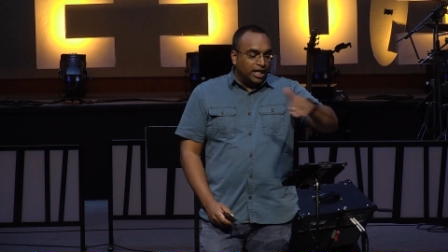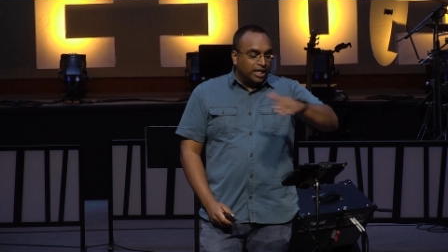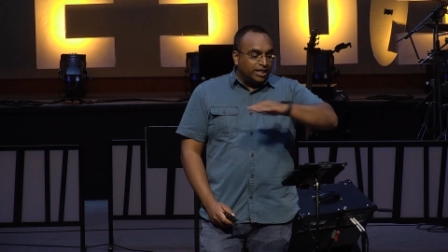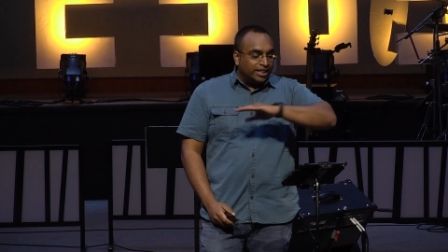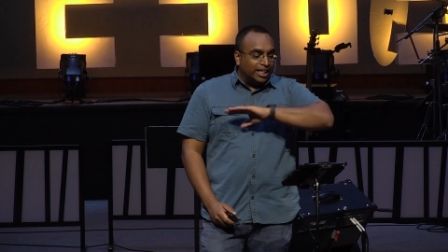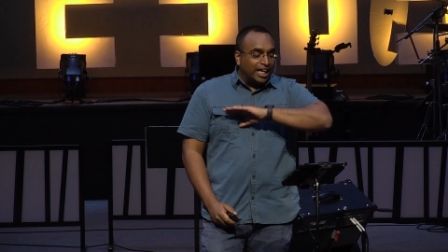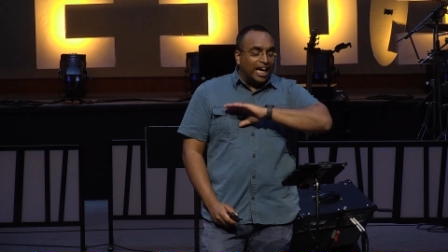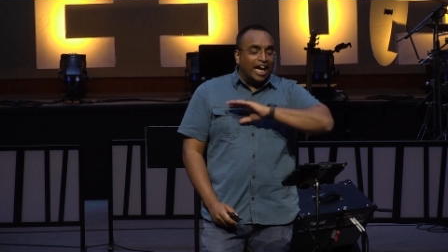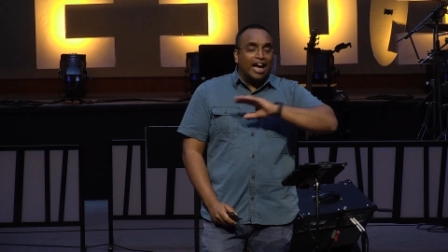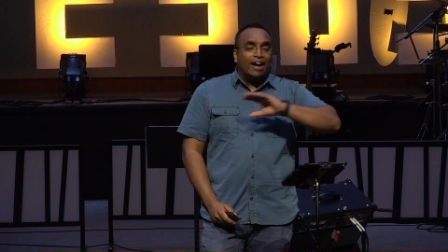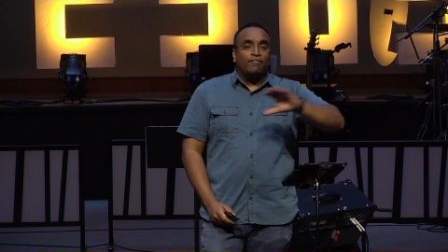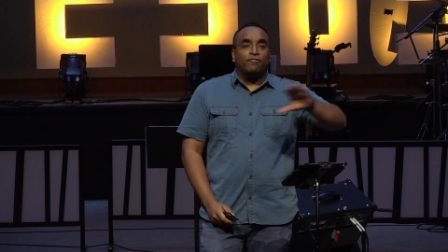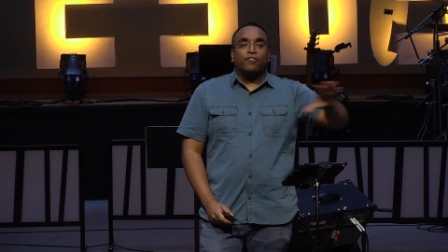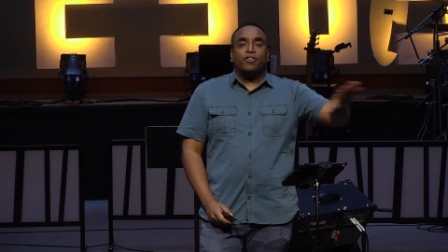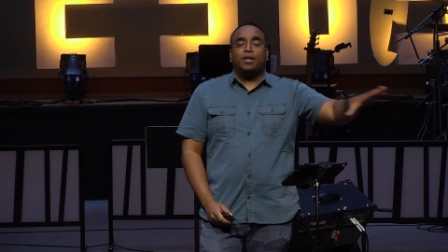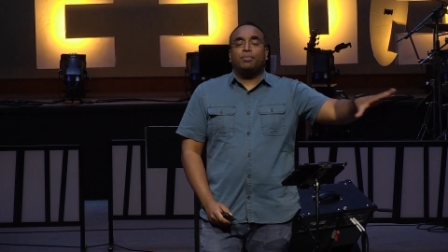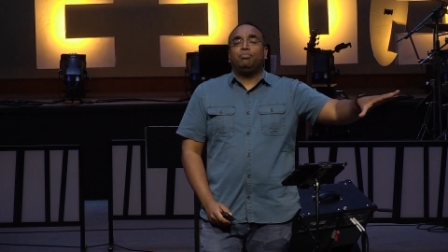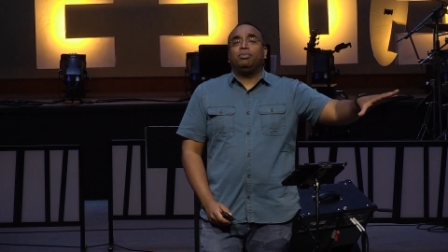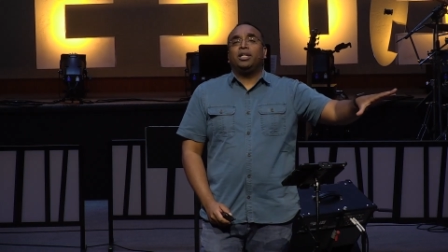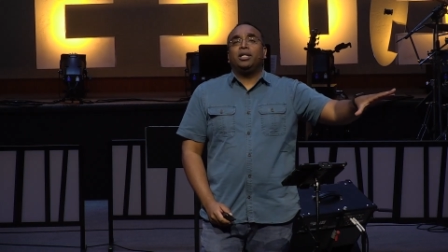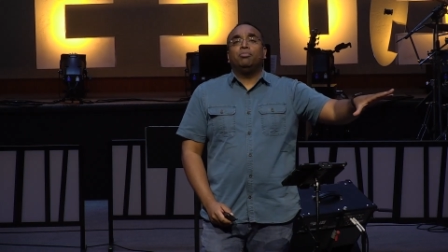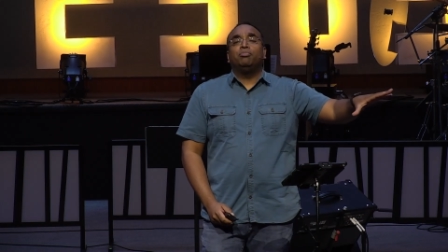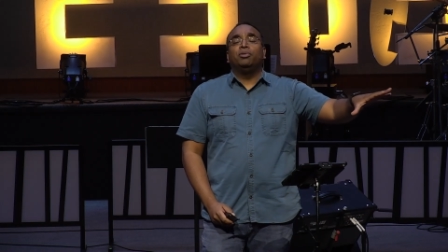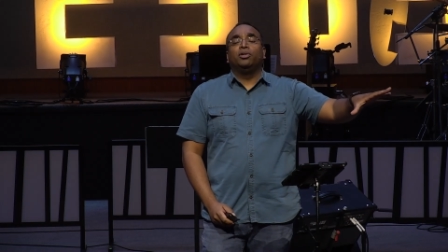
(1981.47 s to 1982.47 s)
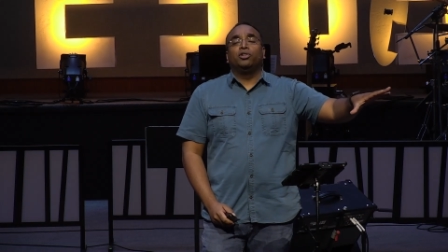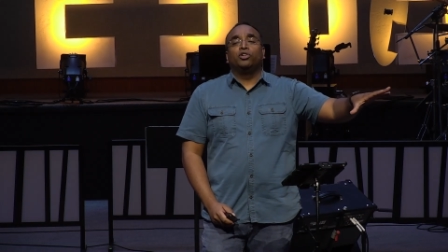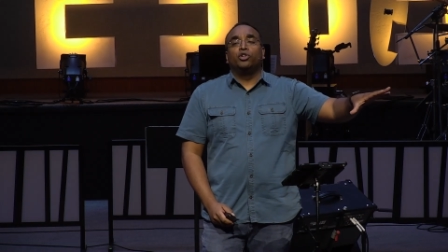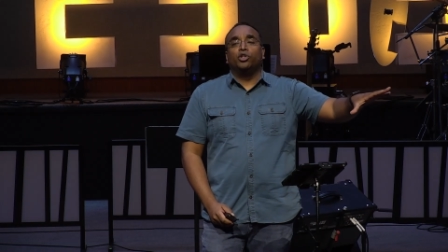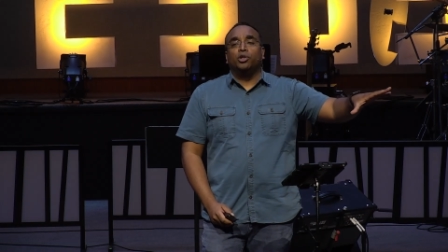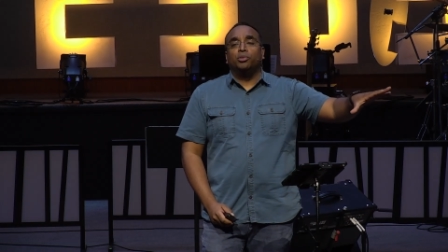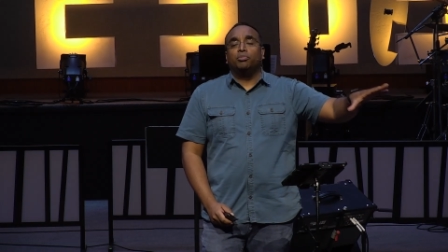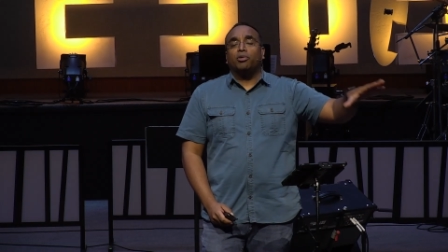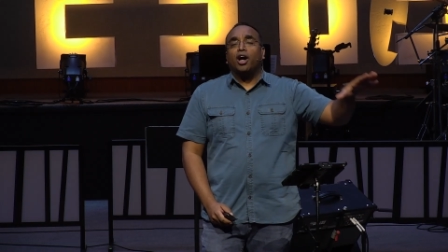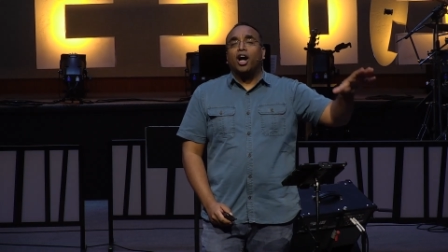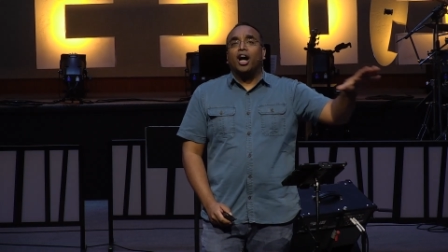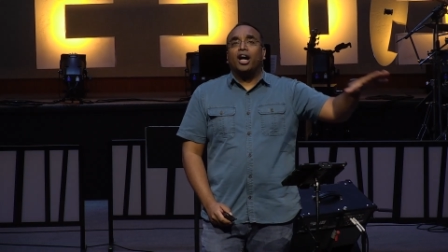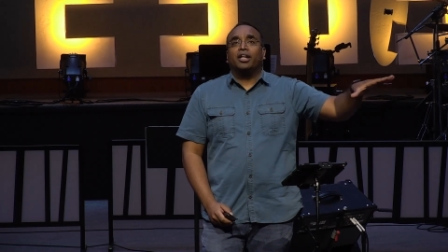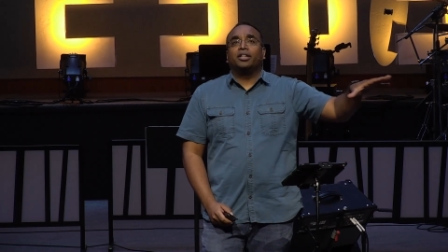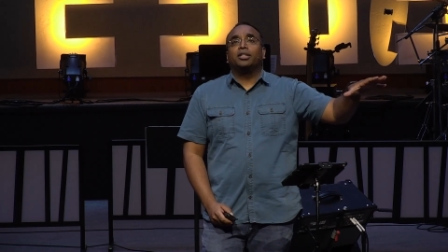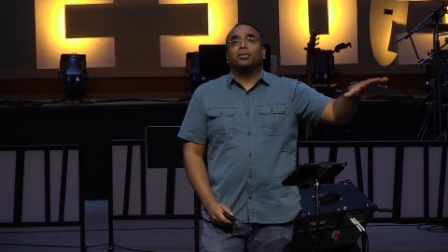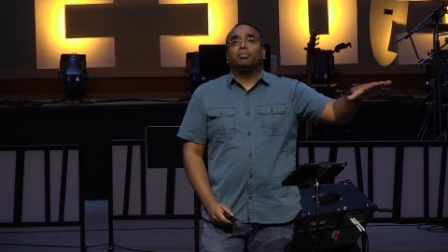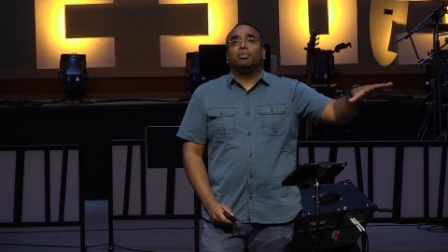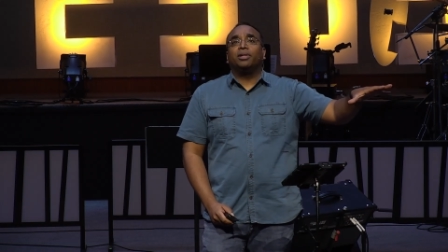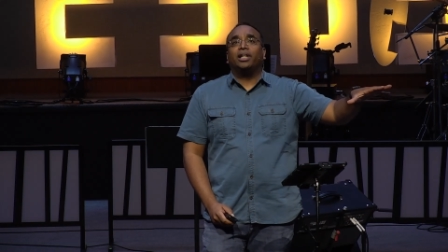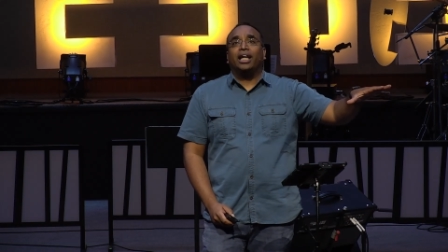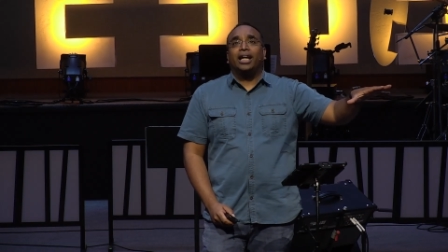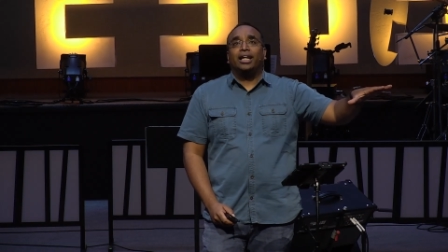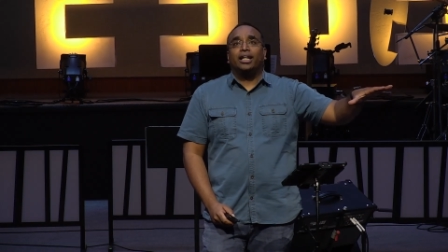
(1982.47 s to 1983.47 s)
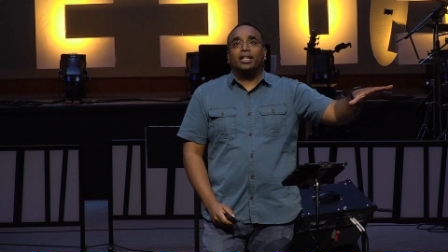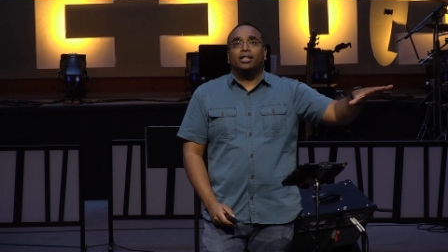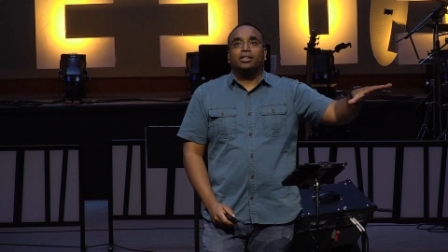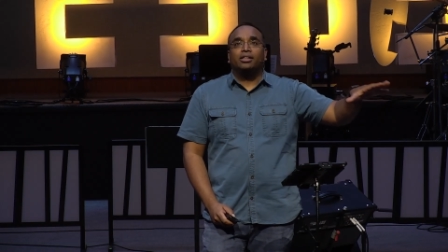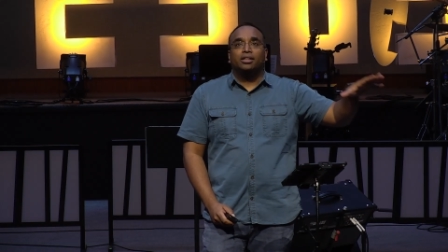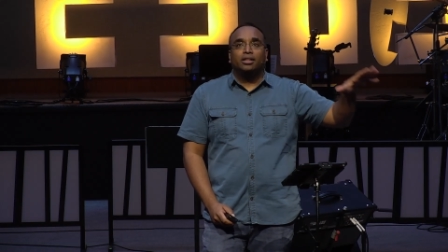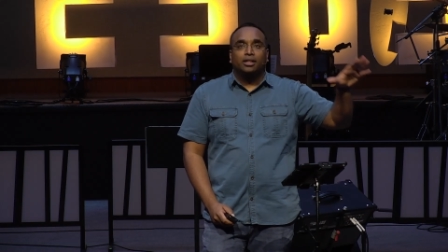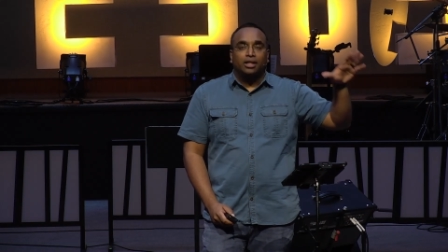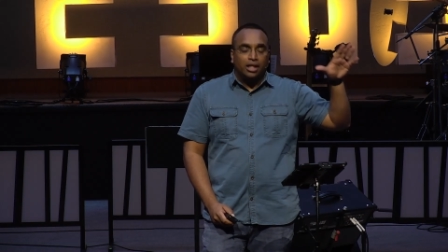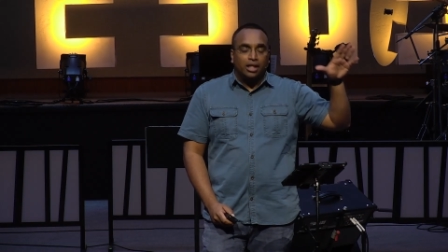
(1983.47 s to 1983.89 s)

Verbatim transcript: to every people group on the planet